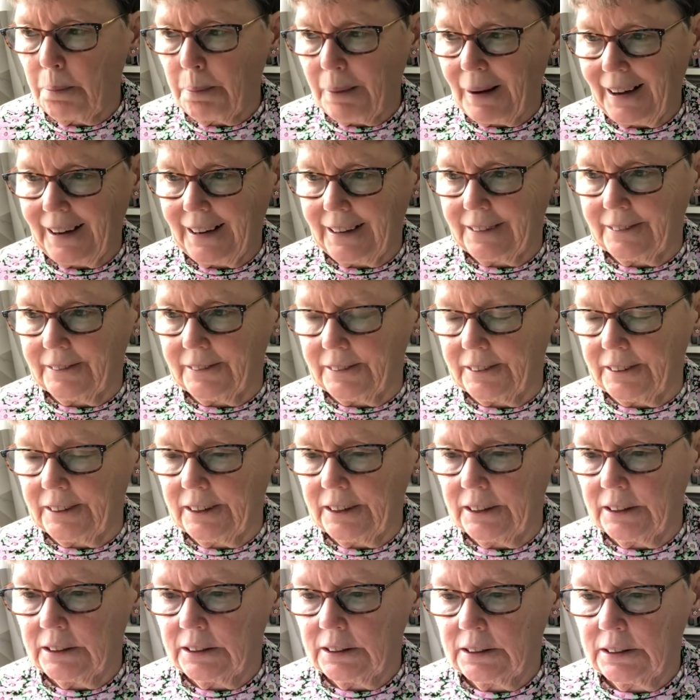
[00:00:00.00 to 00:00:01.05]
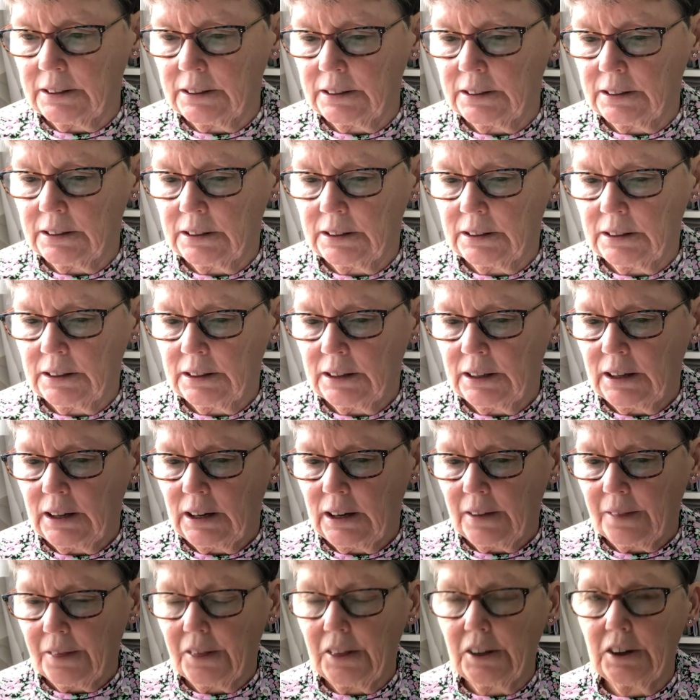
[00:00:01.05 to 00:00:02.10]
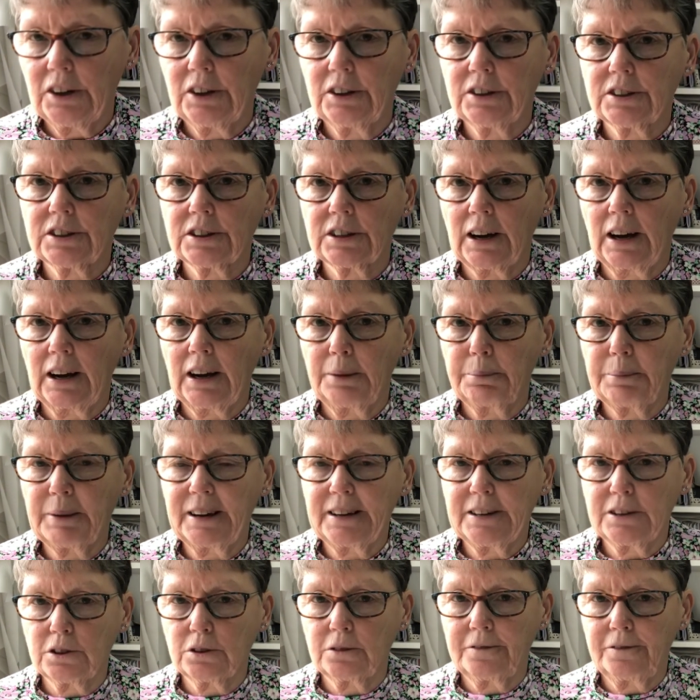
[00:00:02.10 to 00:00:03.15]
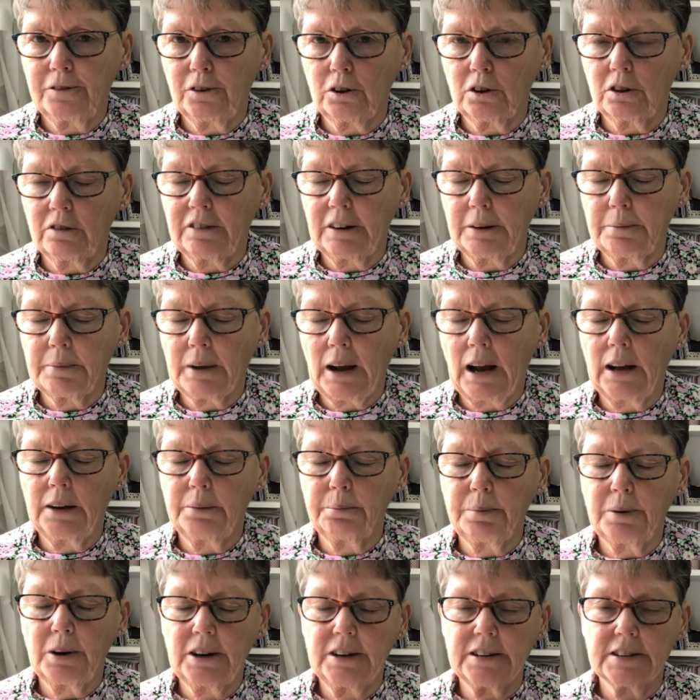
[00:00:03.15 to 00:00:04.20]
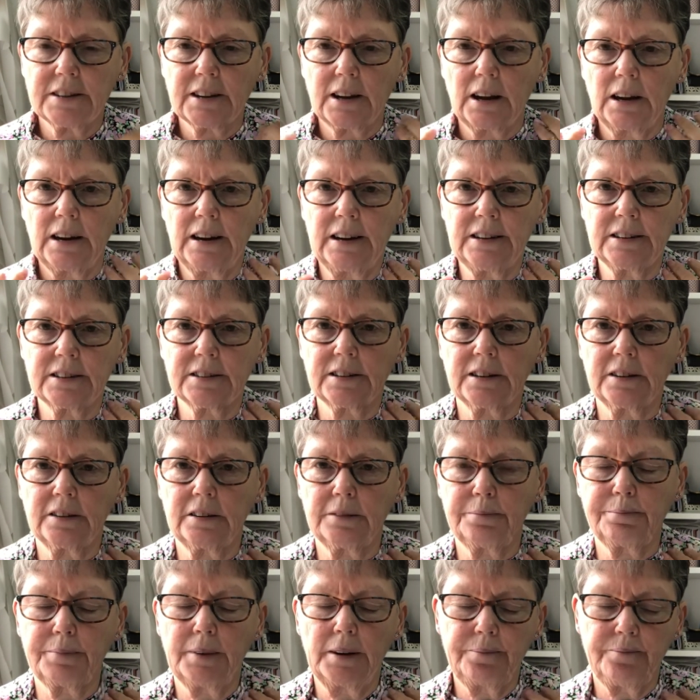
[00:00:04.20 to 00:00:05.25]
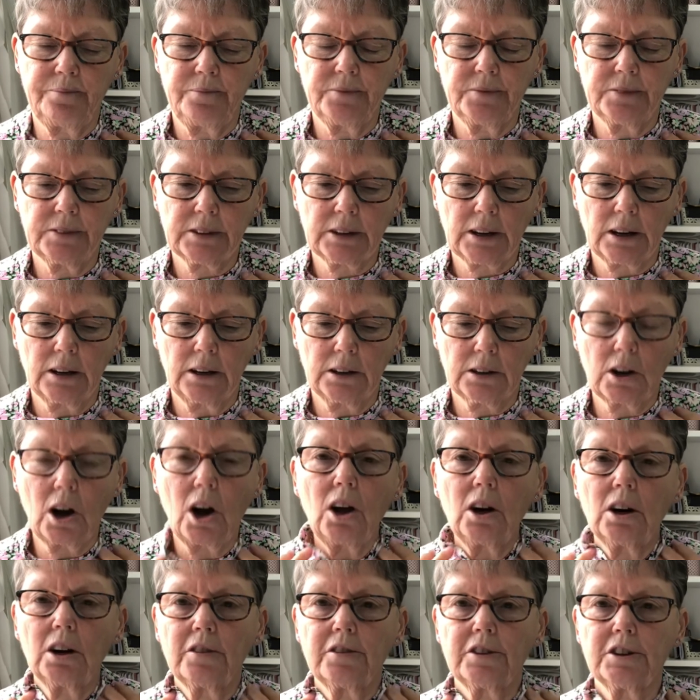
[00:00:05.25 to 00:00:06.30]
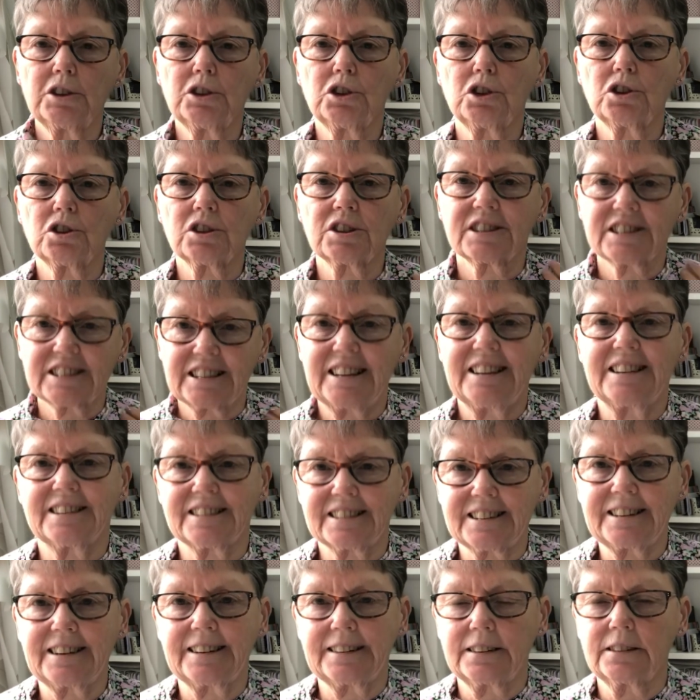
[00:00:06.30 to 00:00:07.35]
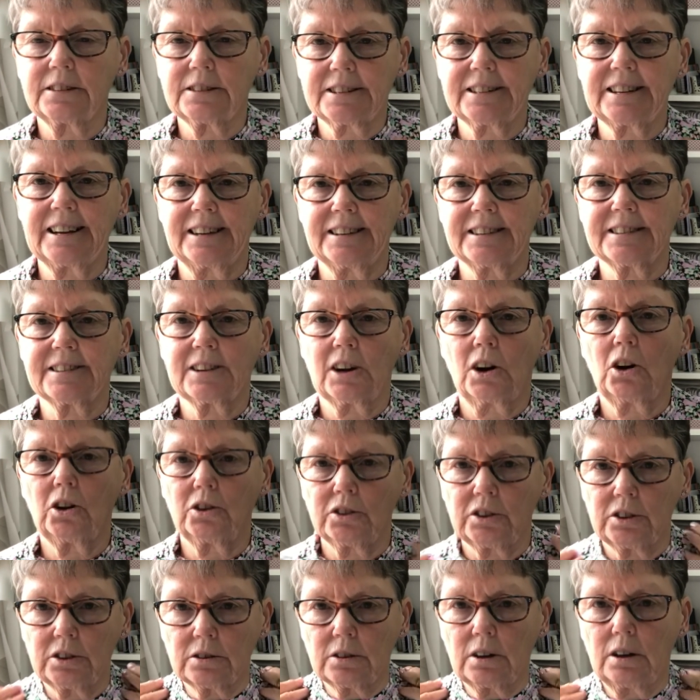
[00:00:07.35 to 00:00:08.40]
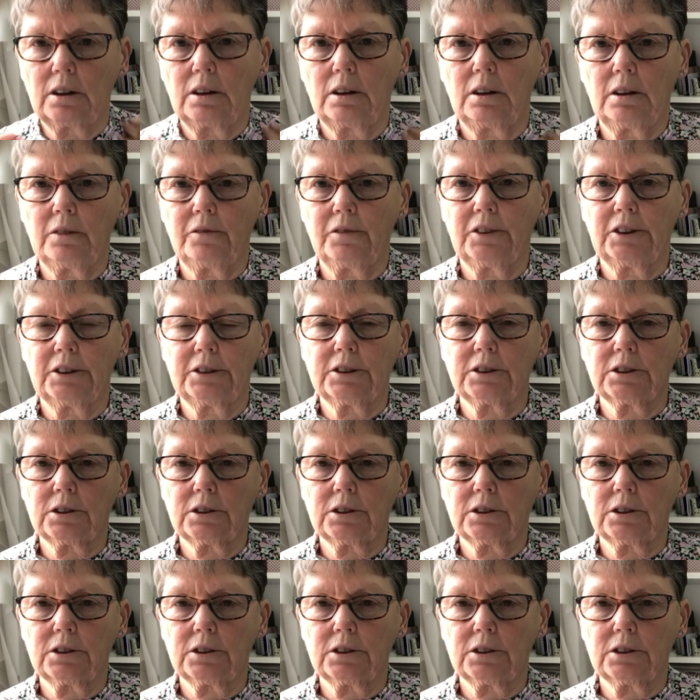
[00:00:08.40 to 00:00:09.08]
pattern that I made up for him, but it's a collar that just sits on the